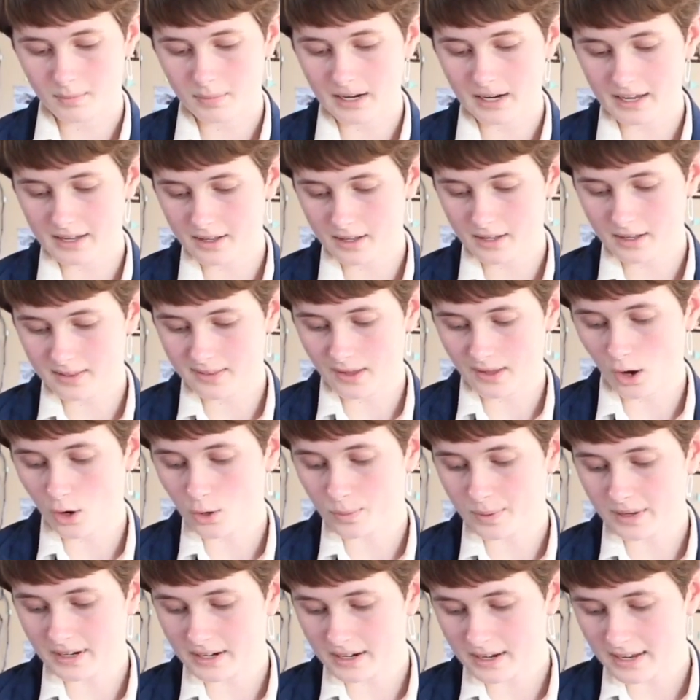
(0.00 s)
play the
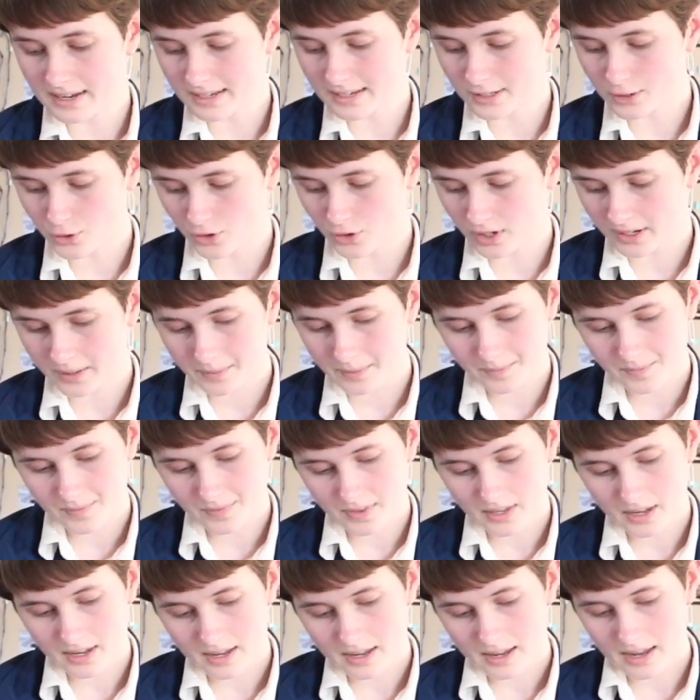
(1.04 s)
open E string
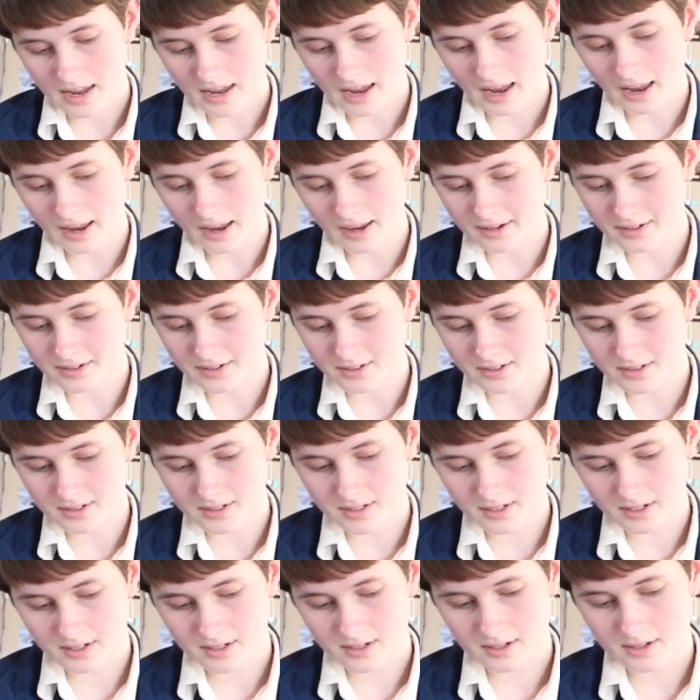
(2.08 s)
and